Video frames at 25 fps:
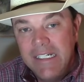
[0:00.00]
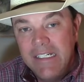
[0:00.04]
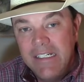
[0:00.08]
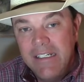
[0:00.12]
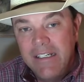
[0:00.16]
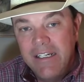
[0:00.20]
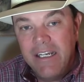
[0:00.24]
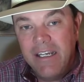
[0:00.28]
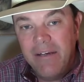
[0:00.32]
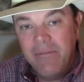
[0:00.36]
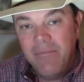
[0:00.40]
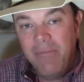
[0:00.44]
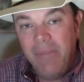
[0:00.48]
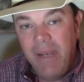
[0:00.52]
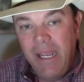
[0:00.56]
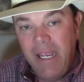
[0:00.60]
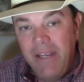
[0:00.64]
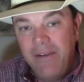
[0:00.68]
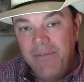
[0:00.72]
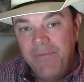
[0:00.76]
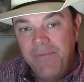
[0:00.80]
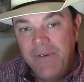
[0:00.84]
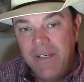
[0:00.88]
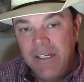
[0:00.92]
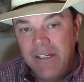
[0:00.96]
Look at
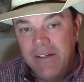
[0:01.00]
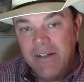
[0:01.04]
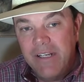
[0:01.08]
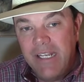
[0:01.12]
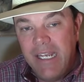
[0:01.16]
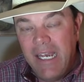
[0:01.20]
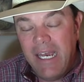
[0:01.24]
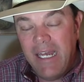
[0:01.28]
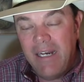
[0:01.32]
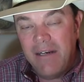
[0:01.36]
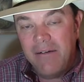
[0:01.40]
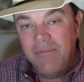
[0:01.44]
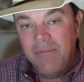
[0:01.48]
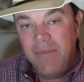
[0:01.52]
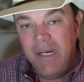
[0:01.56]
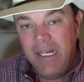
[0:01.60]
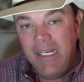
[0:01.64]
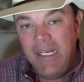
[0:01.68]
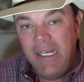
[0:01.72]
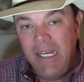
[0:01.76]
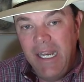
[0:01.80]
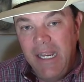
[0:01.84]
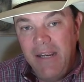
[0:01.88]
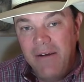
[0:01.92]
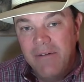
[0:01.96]
May feeder cattle.
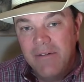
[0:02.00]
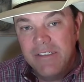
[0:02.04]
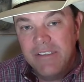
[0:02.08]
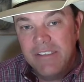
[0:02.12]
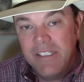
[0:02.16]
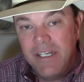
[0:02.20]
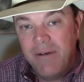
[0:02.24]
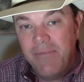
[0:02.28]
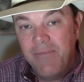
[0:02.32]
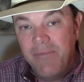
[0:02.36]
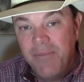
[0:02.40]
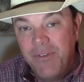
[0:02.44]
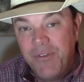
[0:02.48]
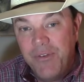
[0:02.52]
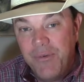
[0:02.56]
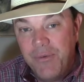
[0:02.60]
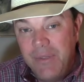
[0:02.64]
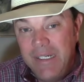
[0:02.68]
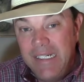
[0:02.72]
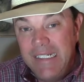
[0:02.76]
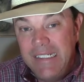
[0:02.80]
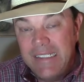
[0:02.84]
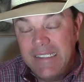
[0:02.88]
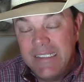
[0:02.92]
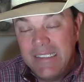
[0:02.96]
Monday was up
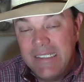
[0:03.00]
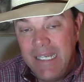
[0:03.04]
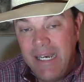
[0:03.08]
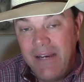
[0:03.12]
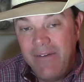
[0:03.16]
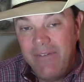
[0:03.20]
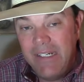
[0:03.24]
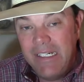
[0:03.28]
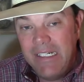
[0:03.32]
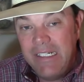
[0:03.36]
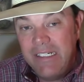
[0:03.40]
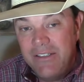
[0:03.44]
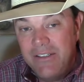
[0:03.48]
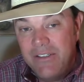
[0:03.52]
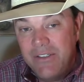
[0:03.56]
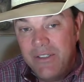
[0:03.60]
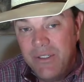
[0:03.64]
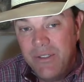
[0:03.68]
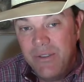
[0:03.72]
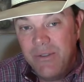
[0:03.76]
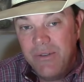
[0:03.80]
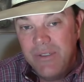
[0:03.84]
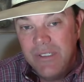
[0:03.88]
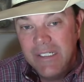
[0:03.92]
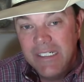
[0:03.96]

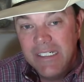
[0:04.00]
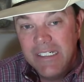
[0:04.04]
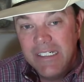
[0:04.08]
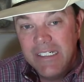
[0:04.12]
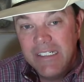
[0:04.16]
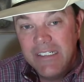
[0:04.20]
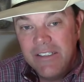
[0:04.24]
372.